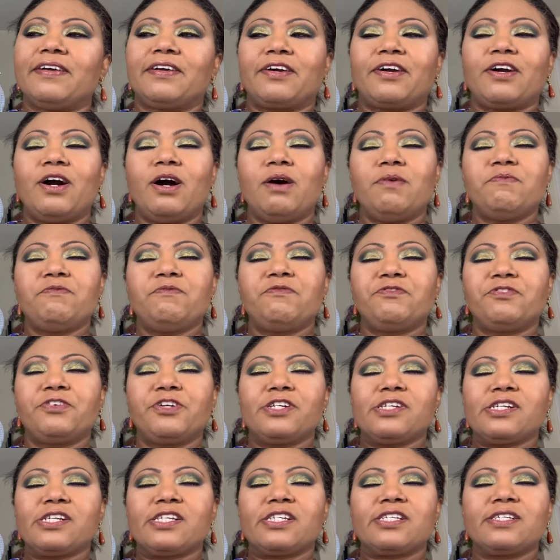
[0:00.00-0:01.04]

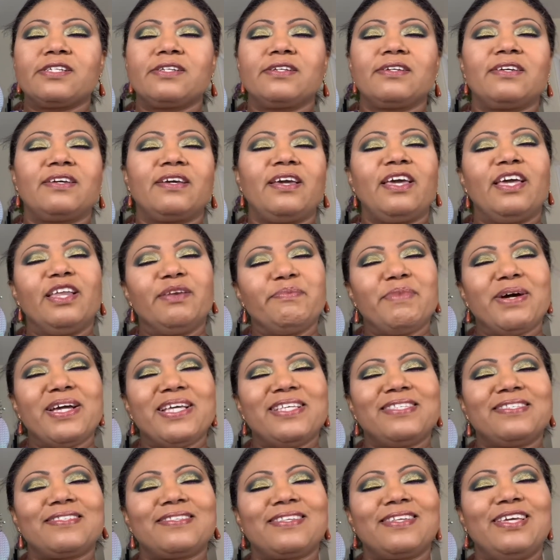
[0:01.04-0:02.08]
Comfort in my
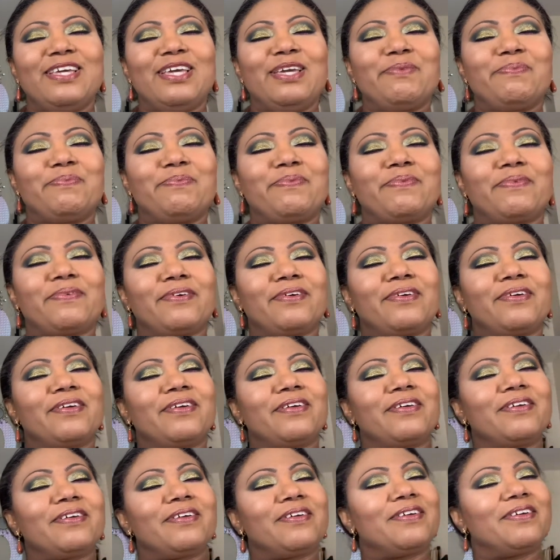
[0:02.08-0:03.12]
sleep.
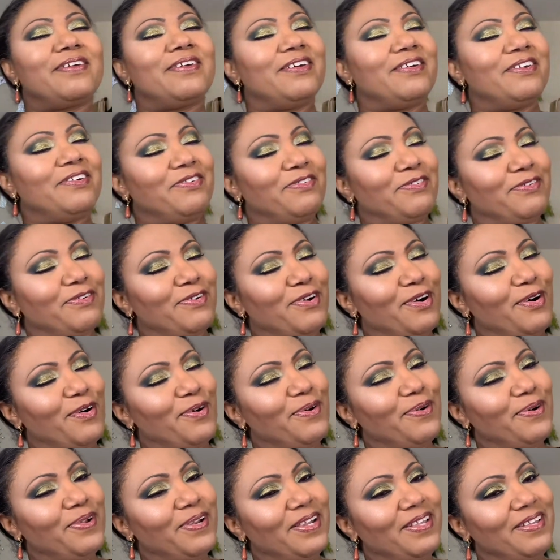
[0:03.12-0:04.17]

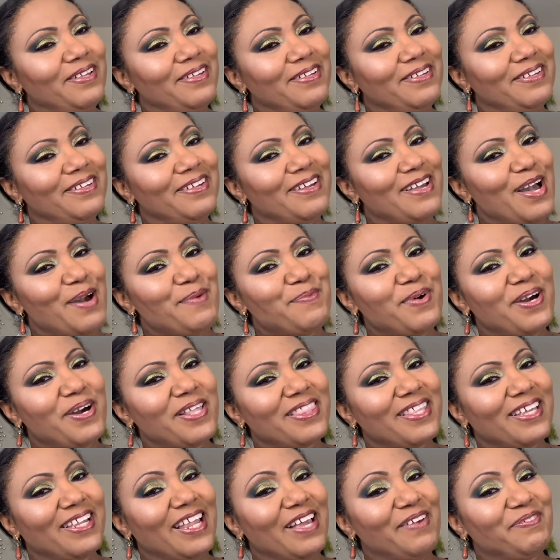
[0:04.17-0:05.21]
Roll. I'm on
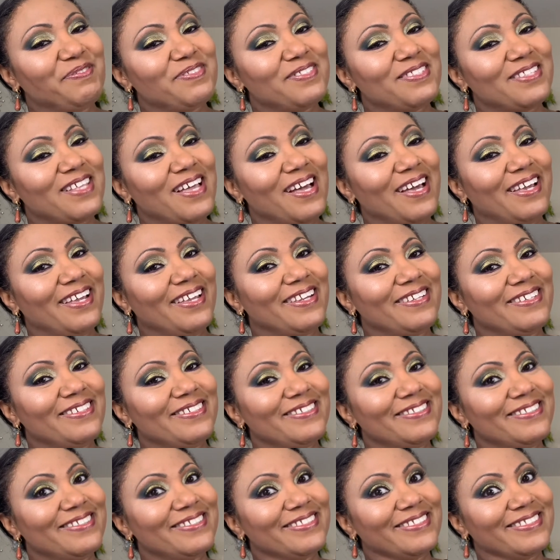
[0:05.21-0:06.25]
the left side
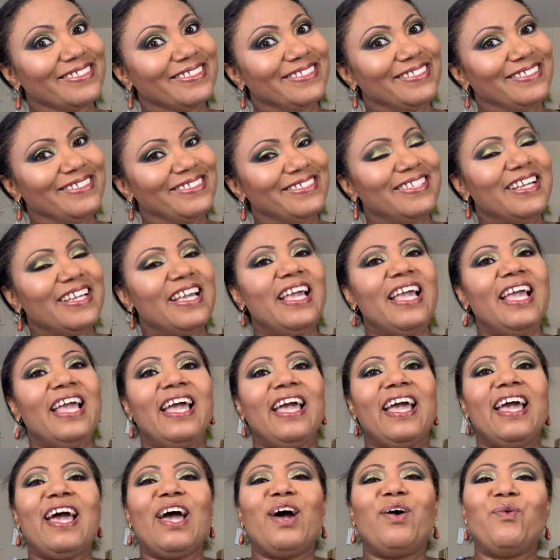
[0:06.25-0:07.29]

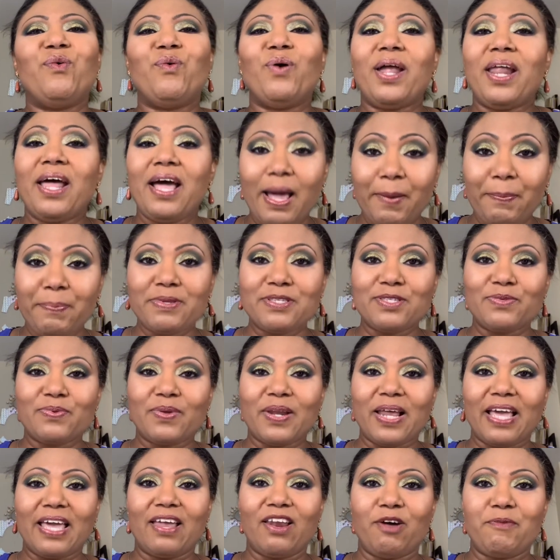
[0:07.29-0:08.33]
and what happens when
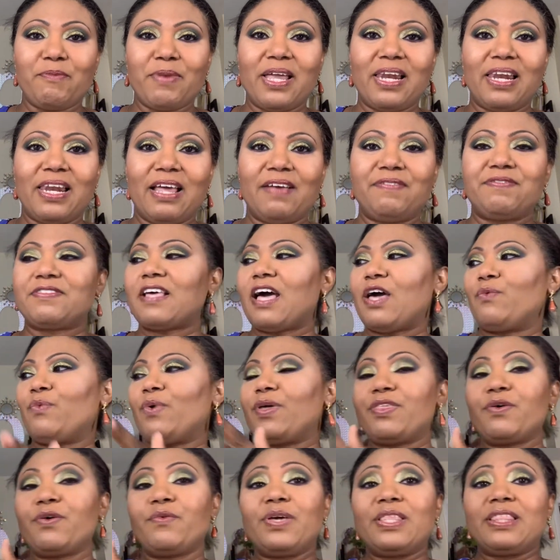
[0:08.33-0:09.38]
I get on my left side,
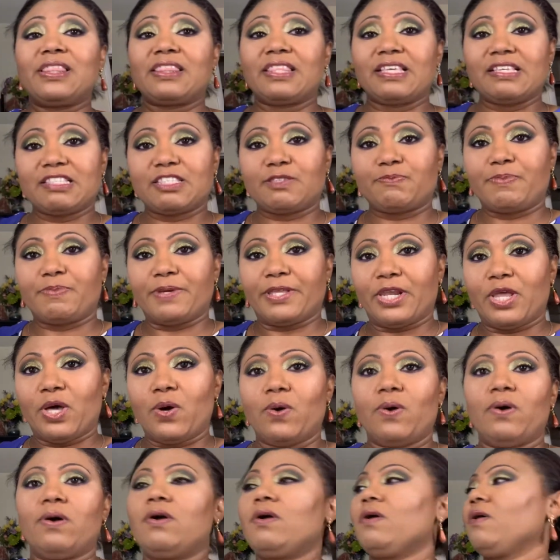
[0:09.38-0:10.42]
whether with this
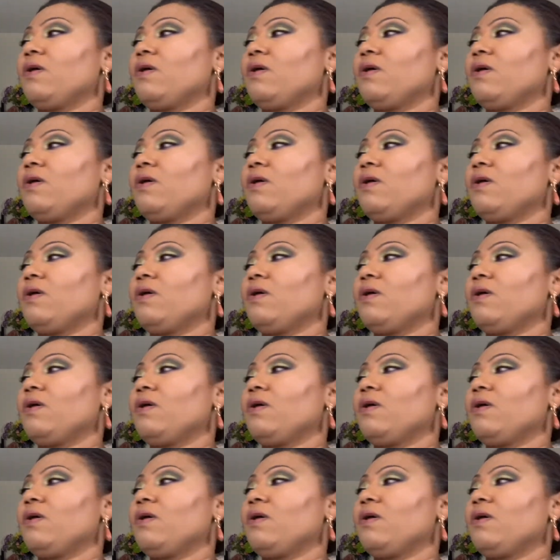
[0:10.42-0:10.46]
pillow